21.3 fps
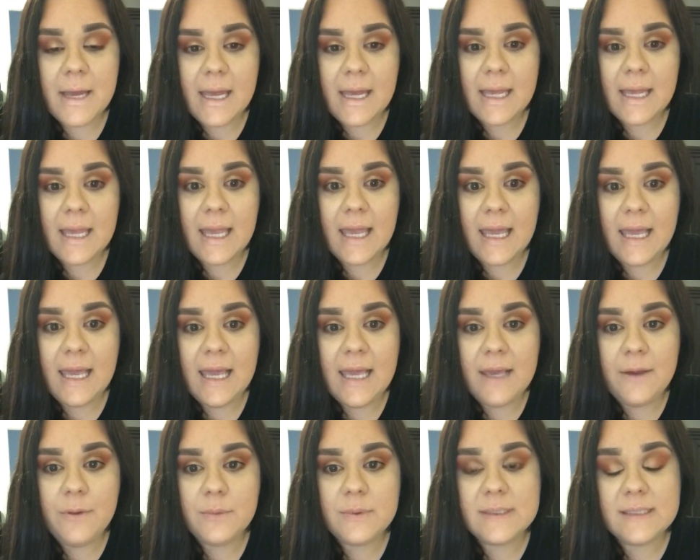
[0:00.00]
but
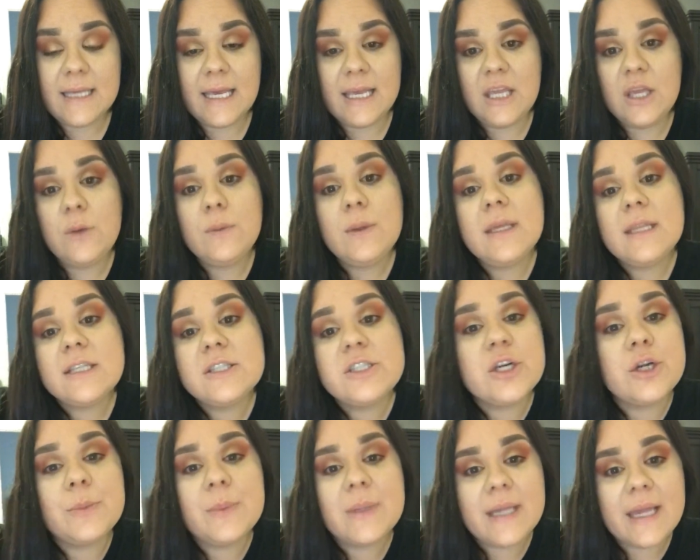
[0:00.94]
he was like, you need
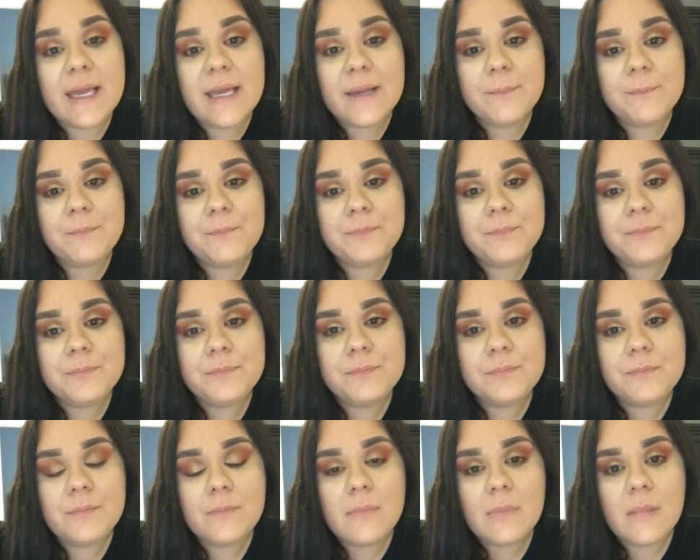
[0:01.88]
to terminate
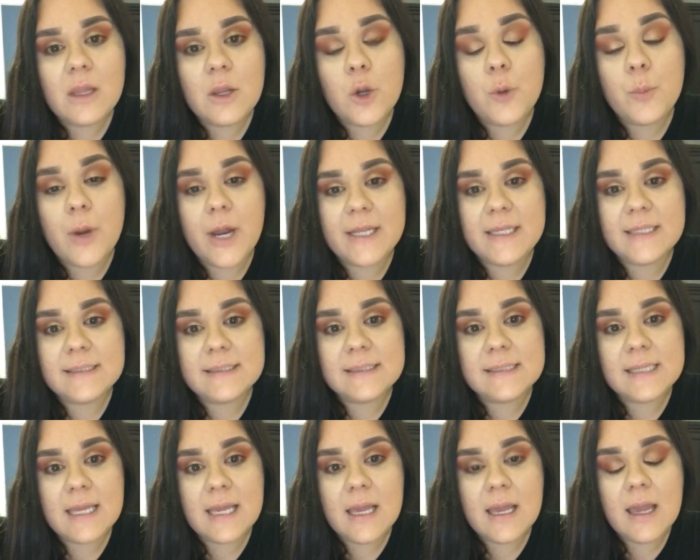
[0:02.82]
your
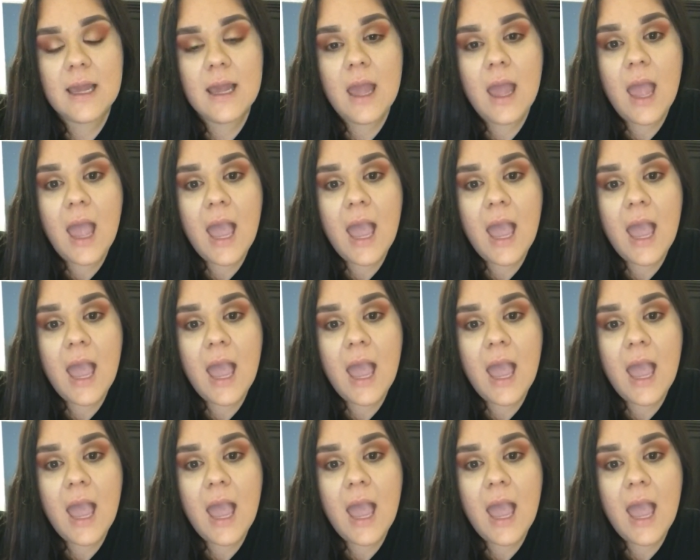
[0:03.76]
pregnancy.